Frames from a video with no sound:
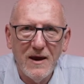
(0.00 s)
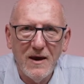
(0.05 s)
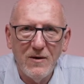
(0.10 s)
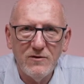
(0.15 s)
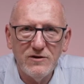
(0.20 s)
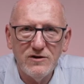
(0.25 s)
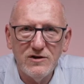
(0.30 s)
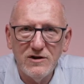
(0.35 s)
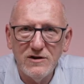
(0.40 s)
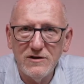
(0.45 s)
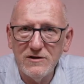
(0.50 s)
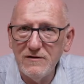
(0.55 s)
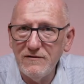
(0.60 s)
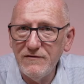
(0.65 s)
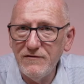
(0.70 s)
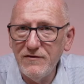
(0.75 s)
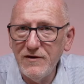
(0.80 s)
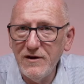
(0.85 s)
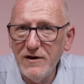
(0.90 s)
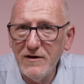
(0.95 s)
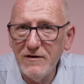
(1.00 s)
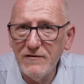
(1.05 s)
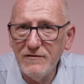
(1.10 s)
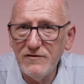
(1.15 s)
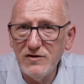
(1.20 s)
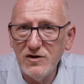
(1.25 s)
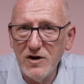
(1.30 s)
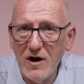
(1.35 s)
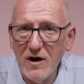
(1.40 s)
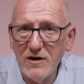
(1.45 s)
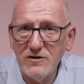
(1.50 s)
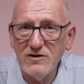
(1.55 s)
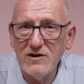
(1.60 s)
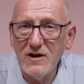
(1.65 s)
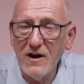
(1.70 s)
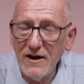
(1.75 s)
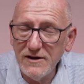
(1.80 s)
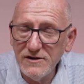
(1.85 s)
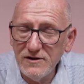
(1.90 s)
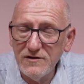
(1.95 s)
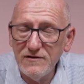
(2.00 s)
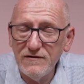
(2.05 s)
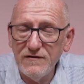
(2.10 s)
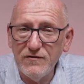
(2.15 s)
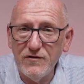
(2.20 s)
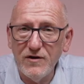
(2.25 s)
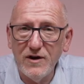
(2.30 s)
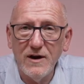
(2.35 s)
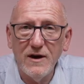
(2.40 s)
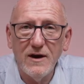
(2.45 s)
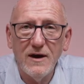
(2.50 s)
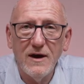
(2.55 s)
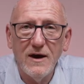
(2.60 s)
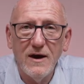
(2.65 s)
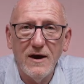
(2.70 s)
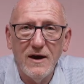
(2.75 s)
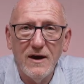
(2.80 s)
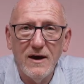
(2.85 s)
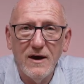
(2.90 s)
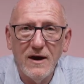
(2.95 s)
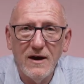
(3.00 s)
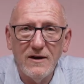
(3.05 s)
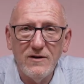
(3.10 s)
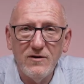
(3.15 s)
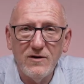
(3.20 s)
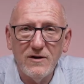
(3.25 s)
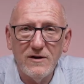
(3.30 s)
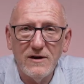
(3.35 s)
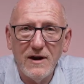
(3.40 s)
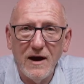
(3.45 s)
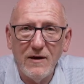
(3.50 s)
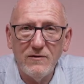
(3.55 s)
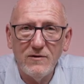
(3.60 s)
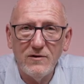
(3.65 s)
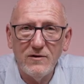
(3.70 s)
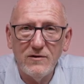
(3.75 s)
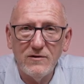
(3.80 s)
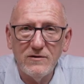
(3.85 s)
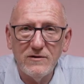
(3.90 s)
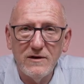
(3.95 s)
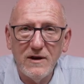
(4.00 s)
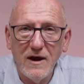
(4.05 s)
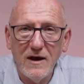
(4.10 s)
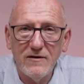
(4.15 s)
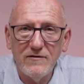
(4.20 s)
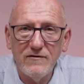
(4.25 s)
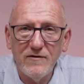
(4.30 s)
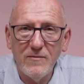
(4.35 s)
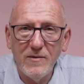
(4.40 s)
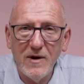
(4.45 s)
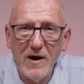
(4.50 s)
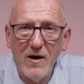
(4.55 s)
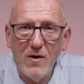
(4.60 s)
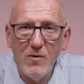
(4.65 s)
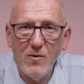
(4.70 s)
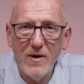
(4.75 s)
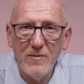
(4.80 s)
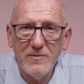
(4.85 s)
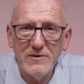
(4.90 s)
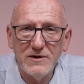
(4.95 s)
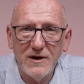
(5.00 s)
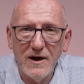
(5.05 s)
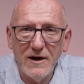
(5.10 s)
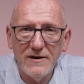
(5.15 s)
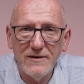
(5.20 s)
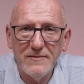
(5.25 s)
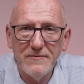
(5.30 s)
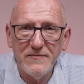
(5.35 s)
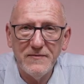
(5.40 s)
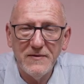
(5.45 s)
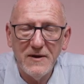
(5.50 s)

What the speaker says: which is free of charge, license free, and you can download that from our website.